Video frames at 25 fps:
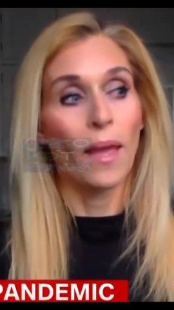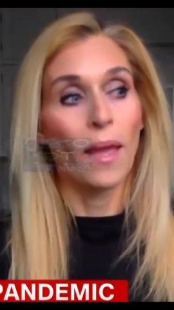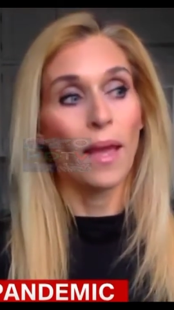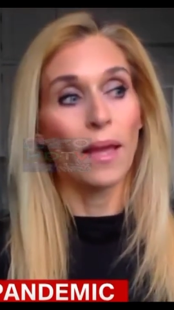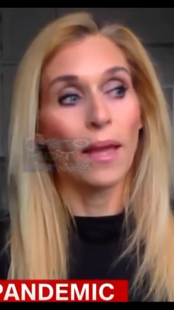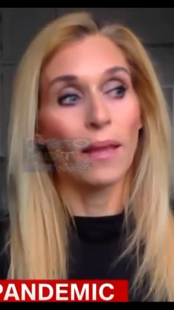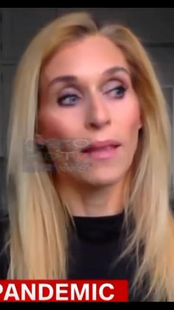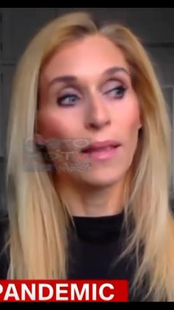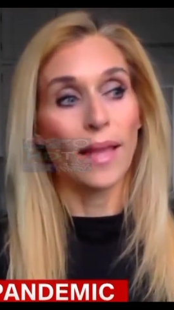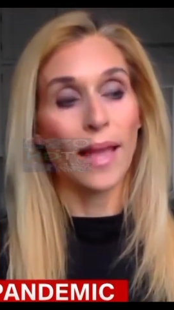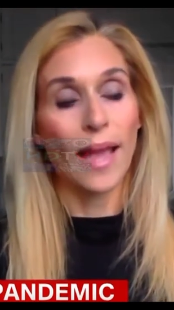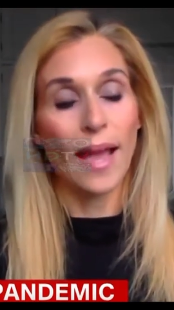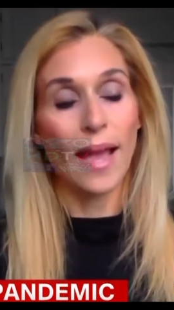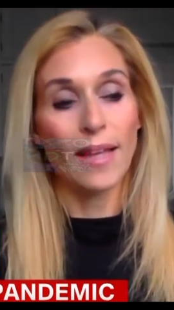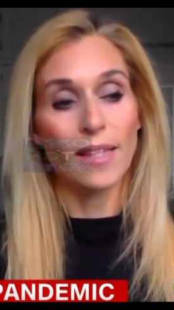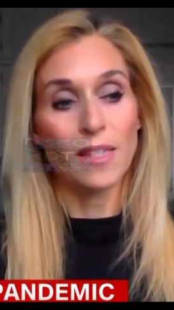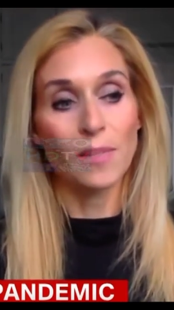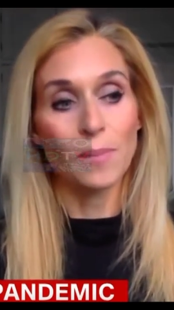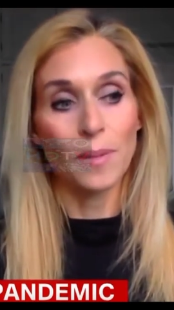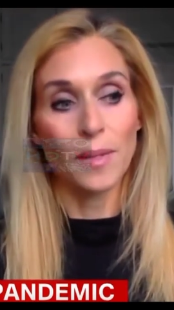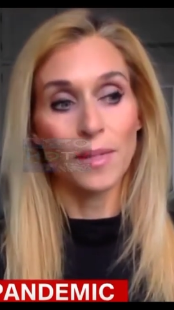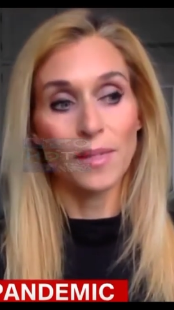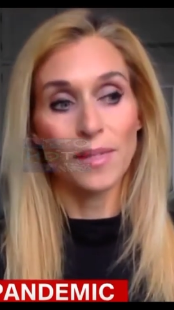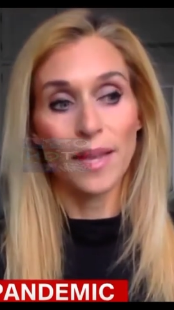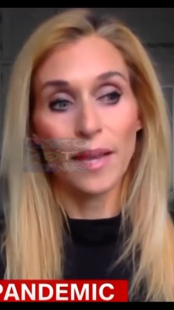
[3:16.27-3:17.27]
and they asked
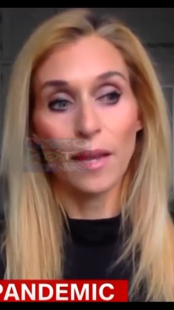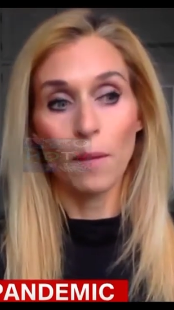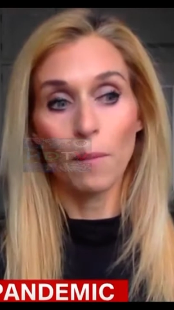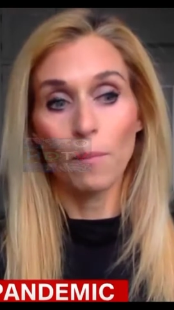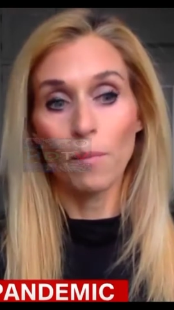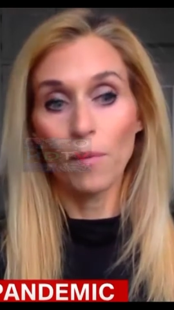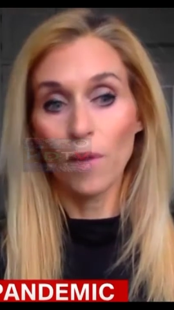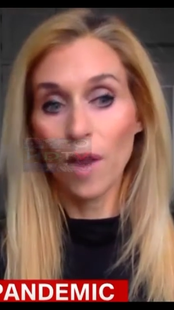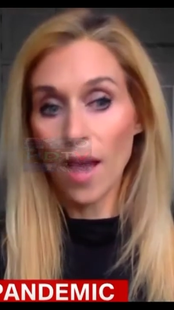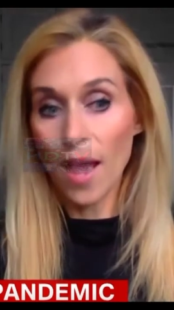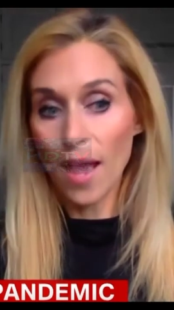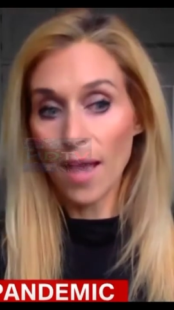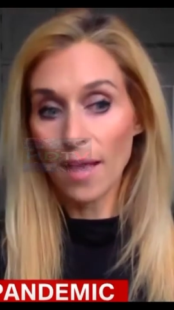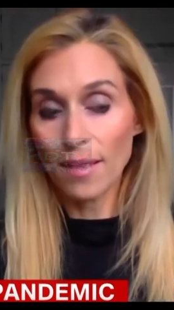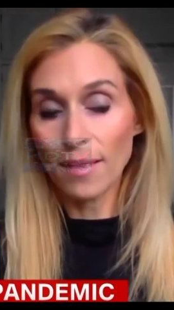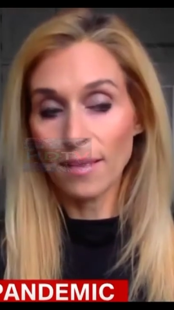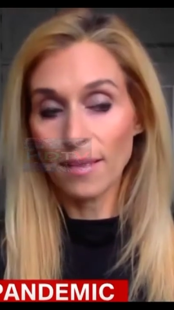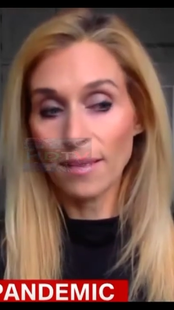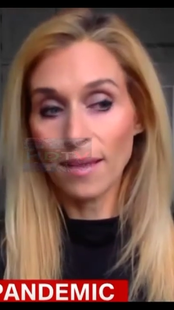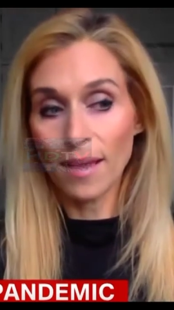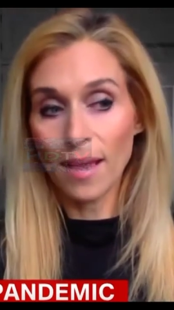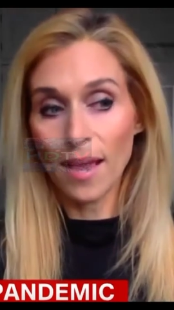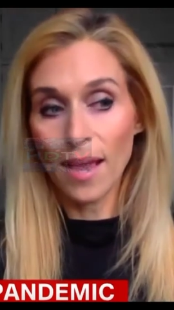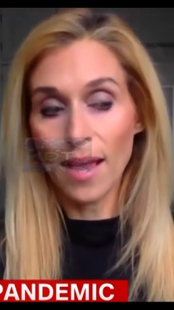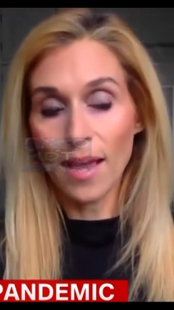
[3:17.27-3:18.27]
me to take a breath.
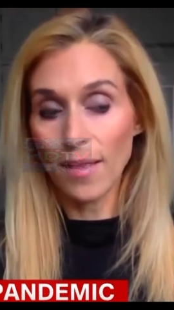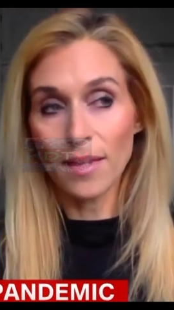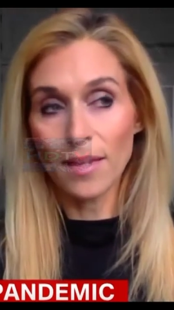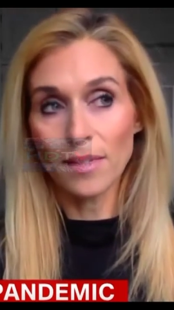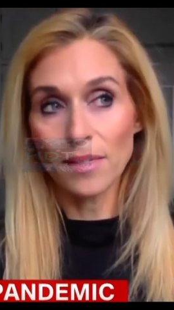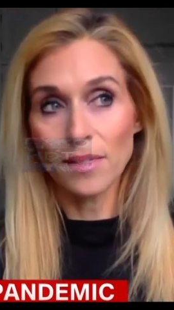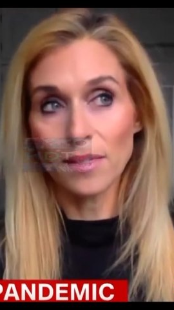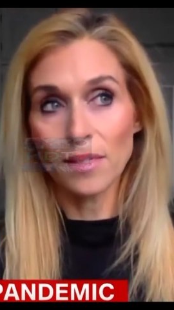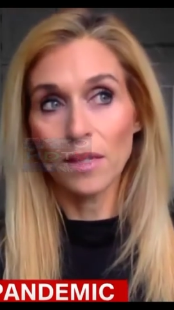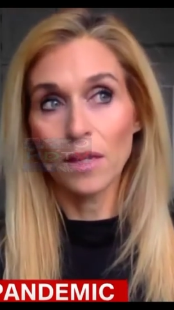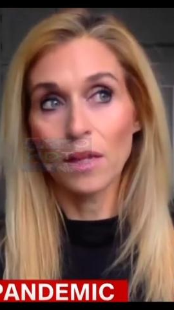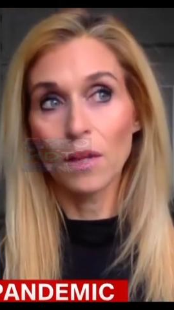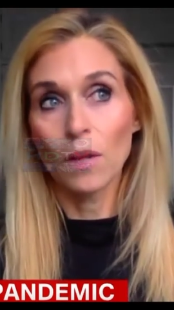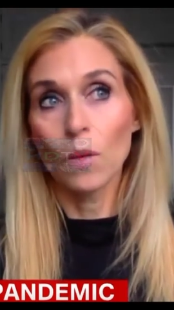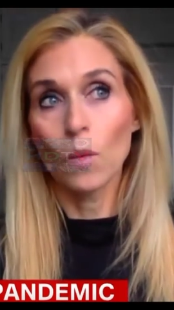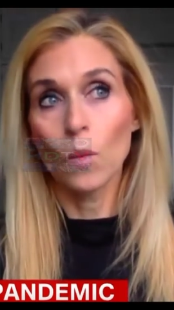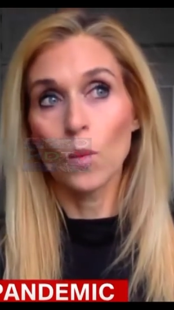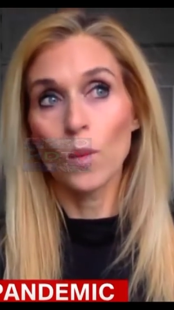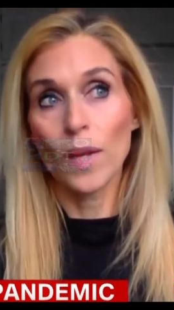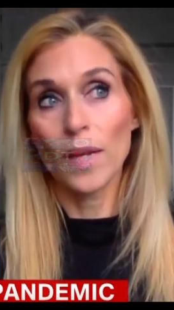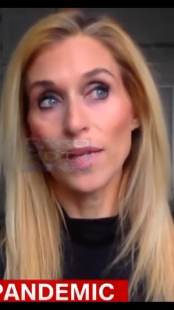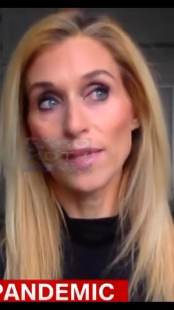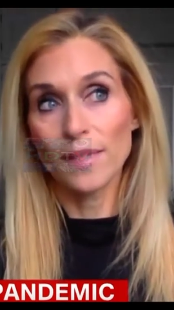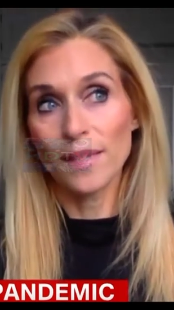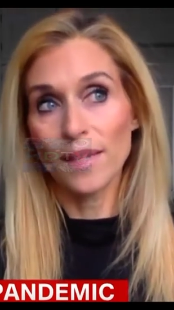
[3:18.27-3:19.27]
And
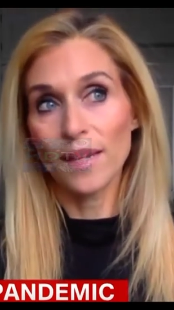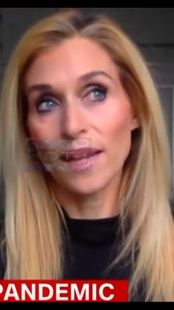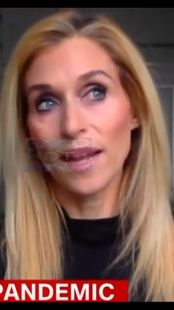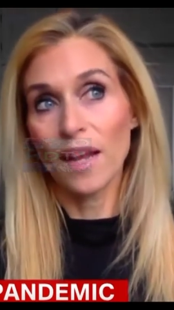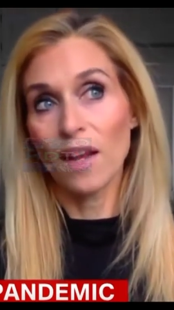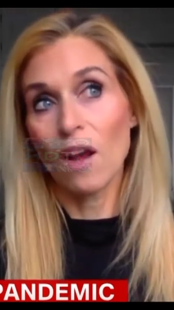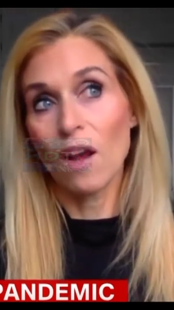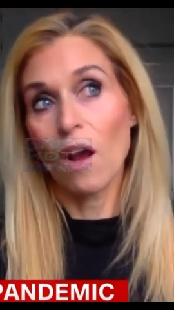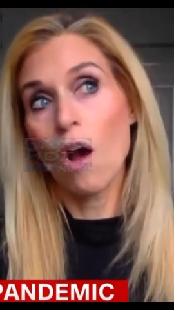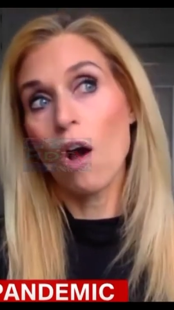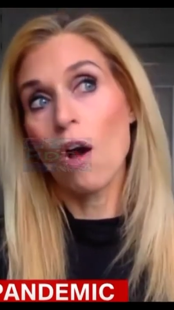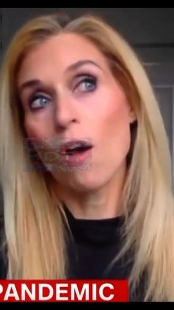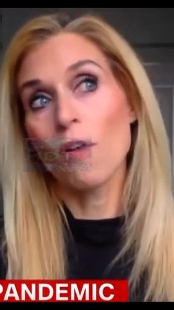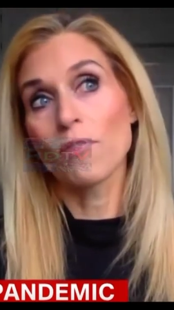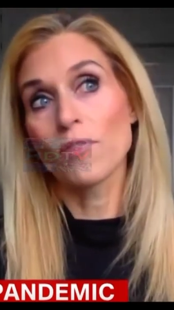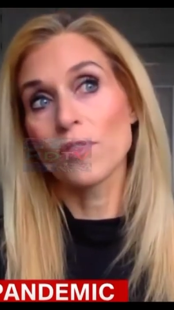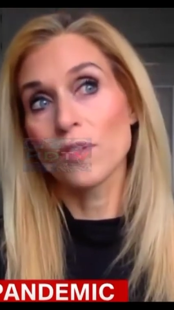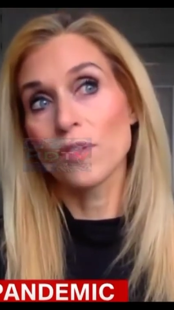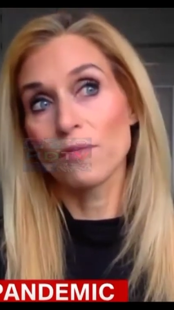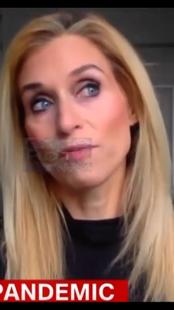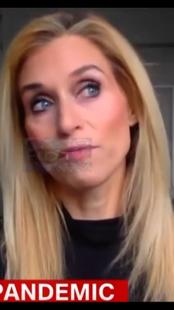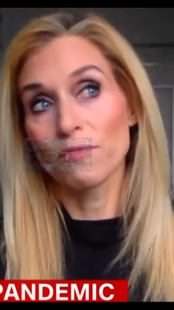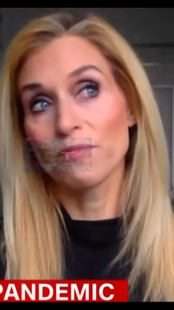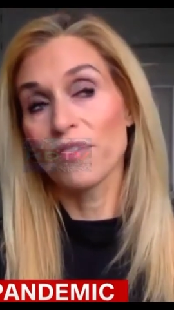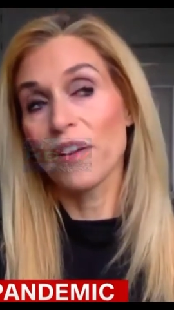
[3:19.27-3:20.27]
when I did, I
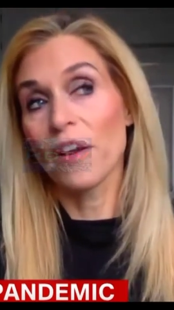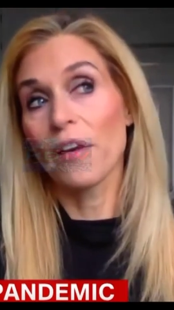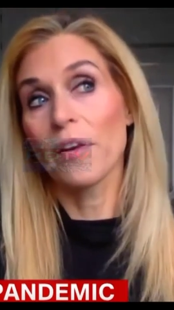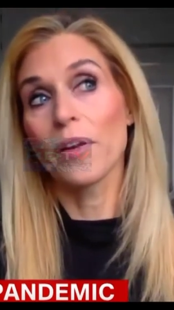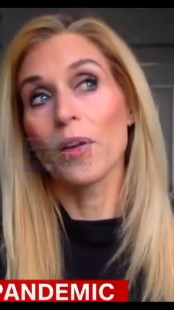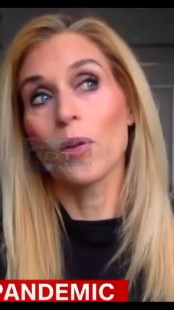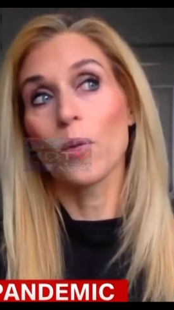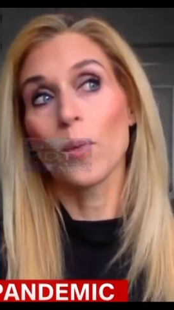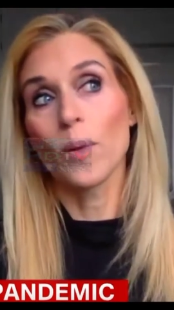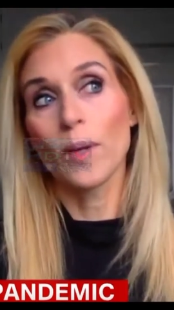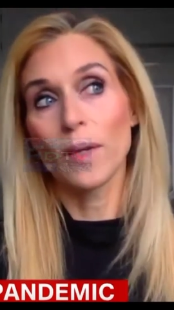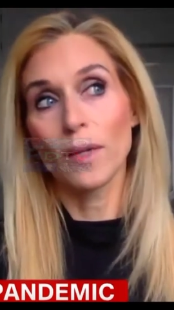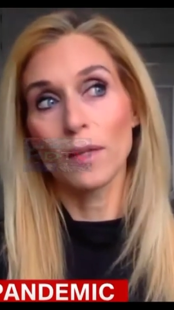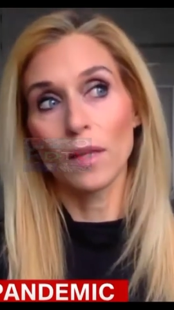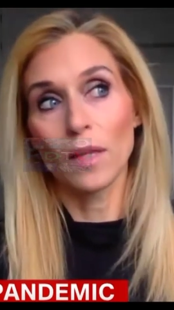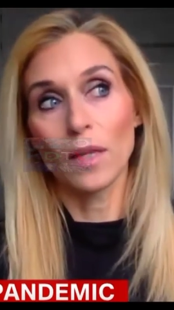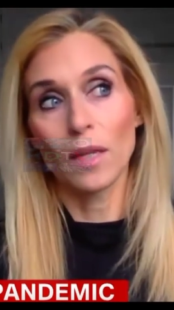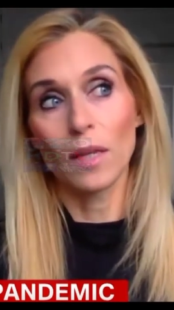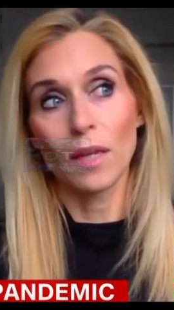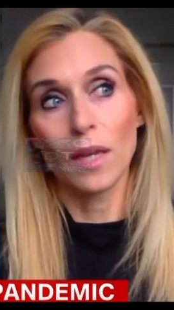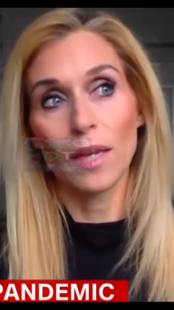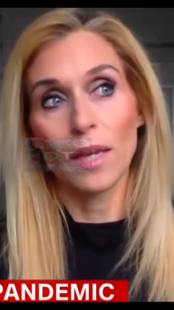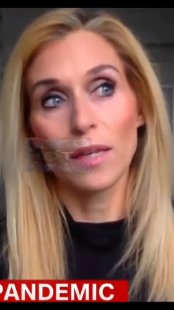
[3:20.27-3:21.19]
coughed very quickly.